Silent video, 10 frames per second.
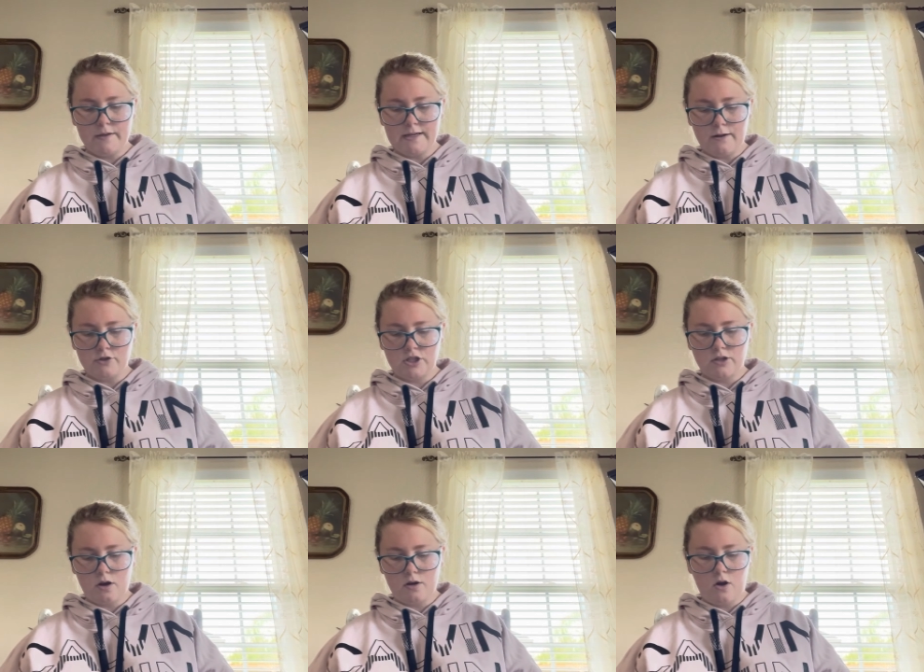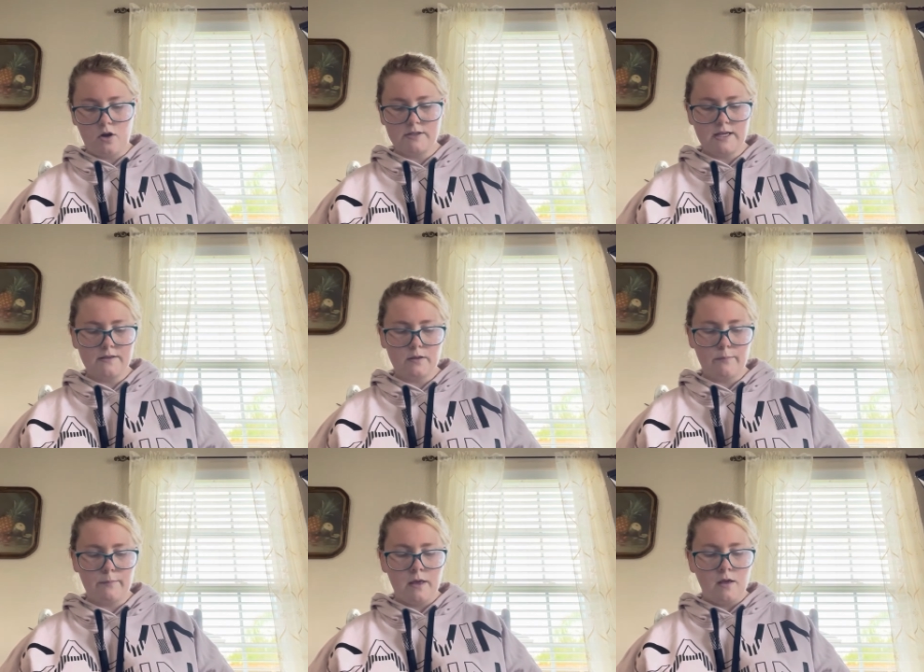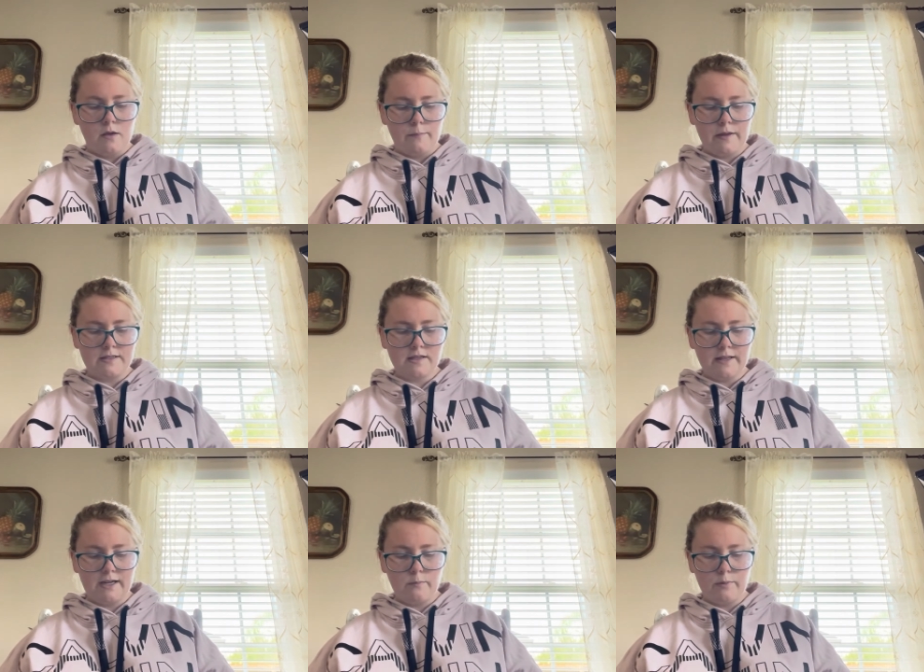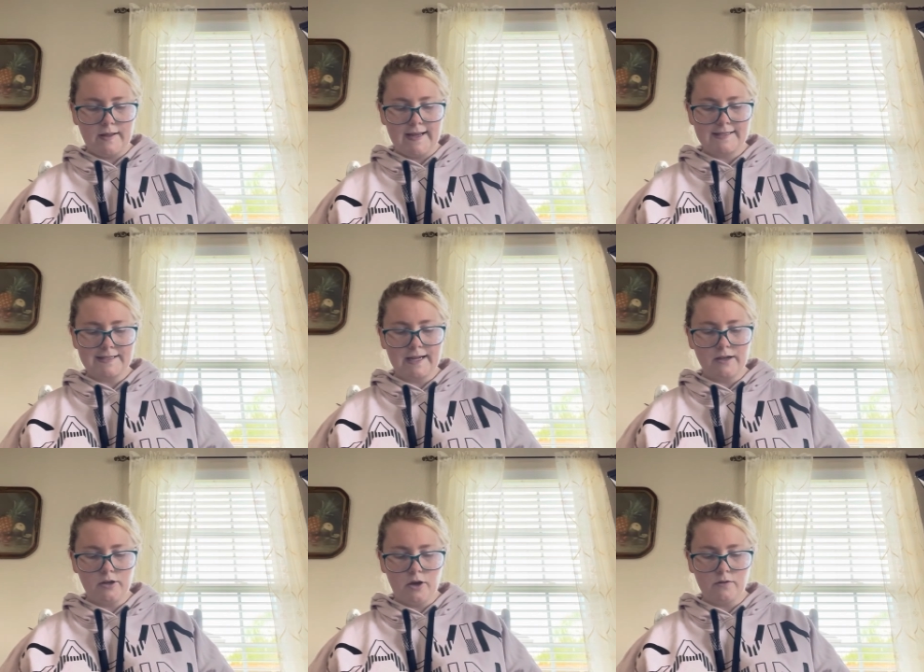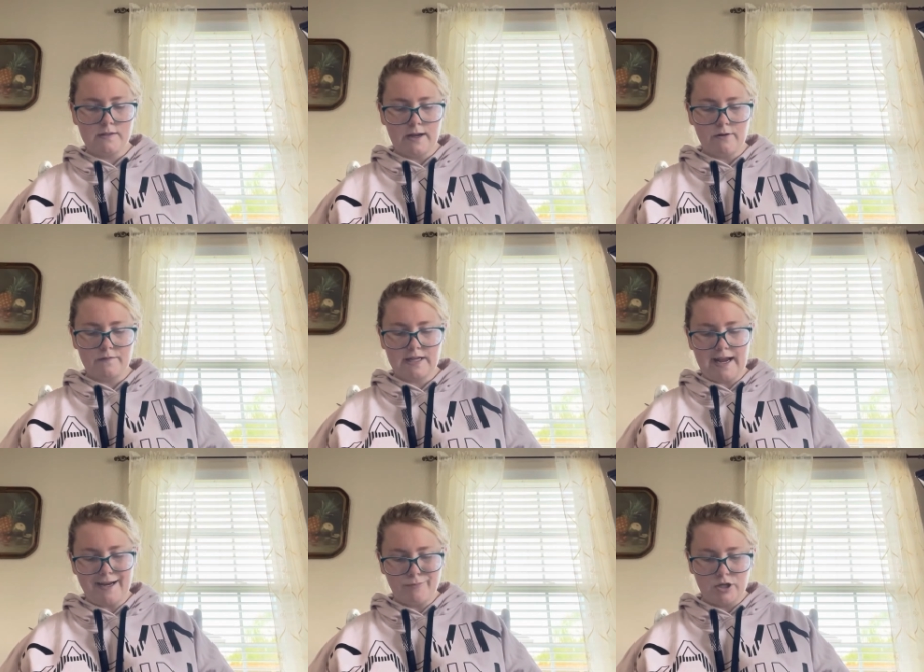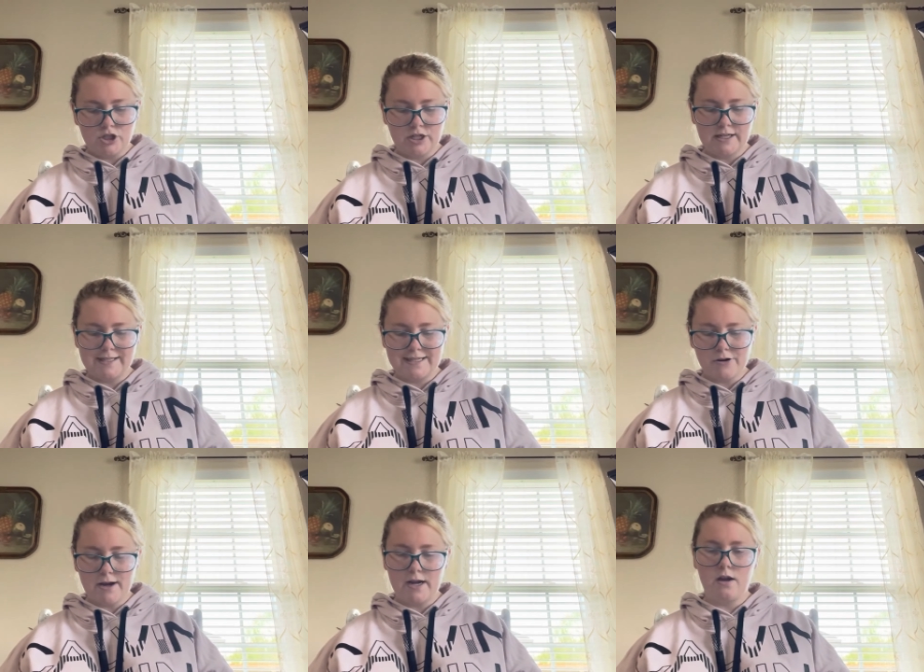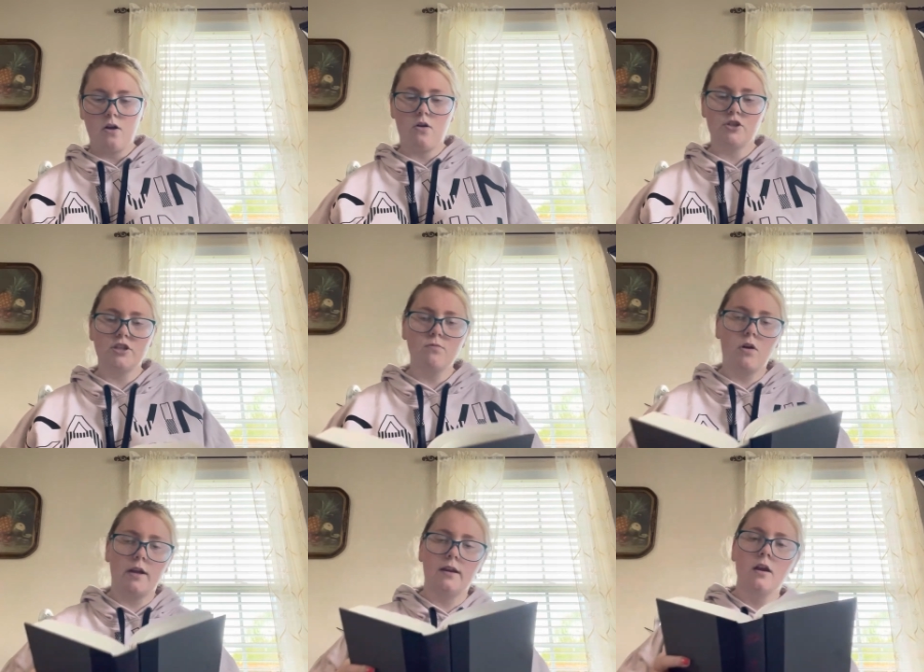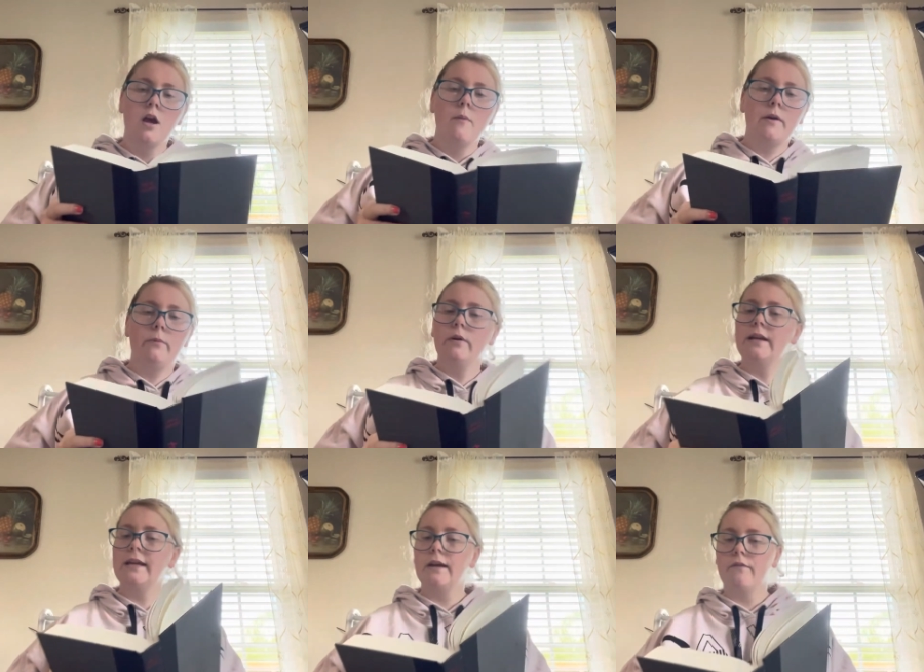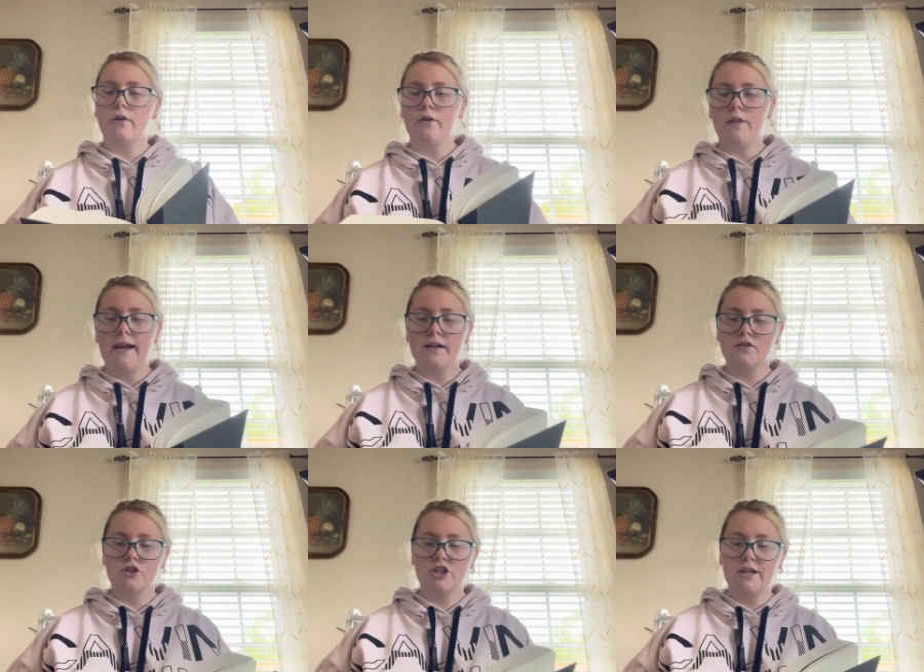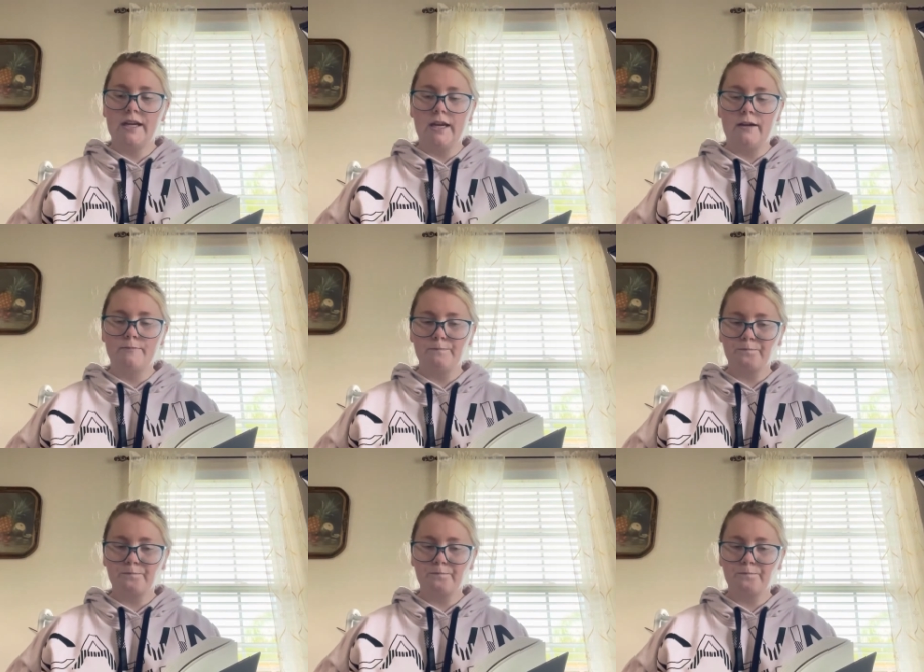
down she gone, haunting the pixelated place like a ghost out of time. She could stare at it all she wanted, but it wouldn't give her the answer she needed.